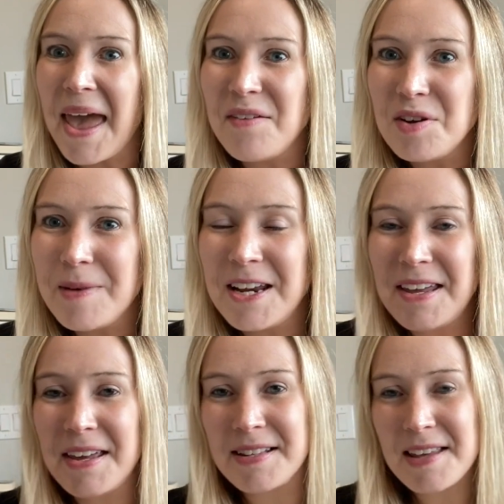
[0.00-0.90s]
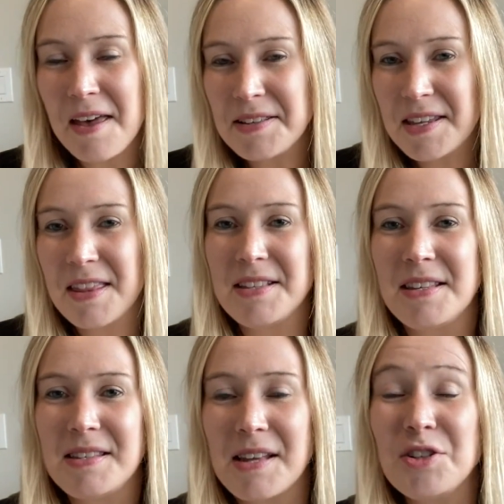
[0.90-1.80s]
Hey everybody, it's Kelsey. This
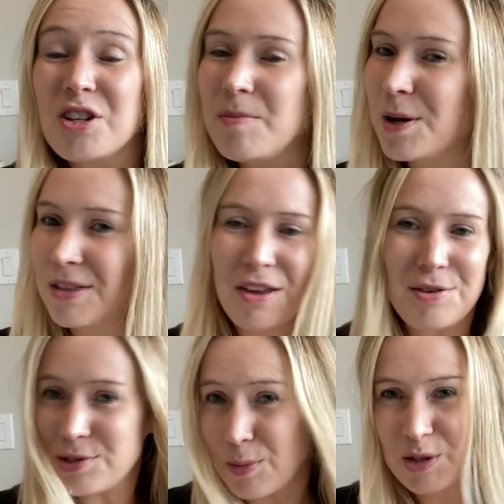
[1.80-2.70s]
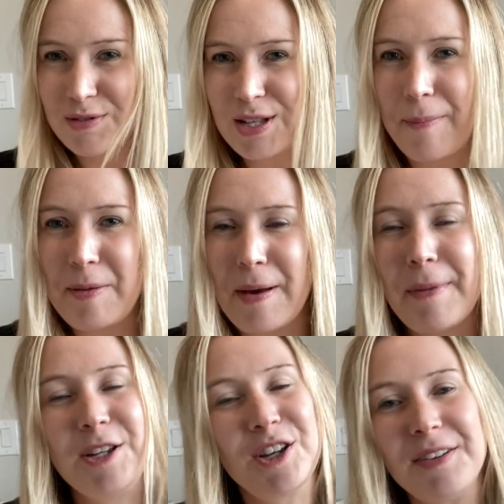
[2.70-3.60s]
is Essentially Book. Thank you so much for stopping by
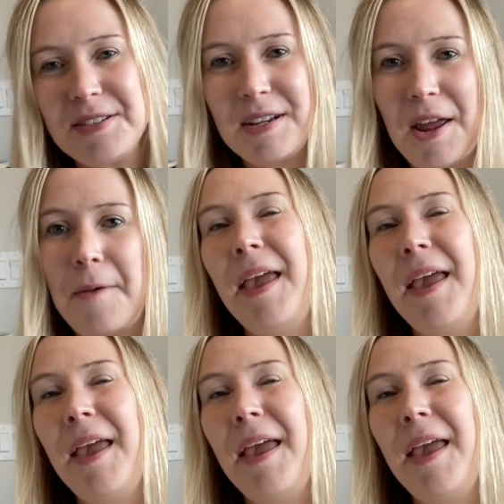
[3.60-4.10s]
my channel today.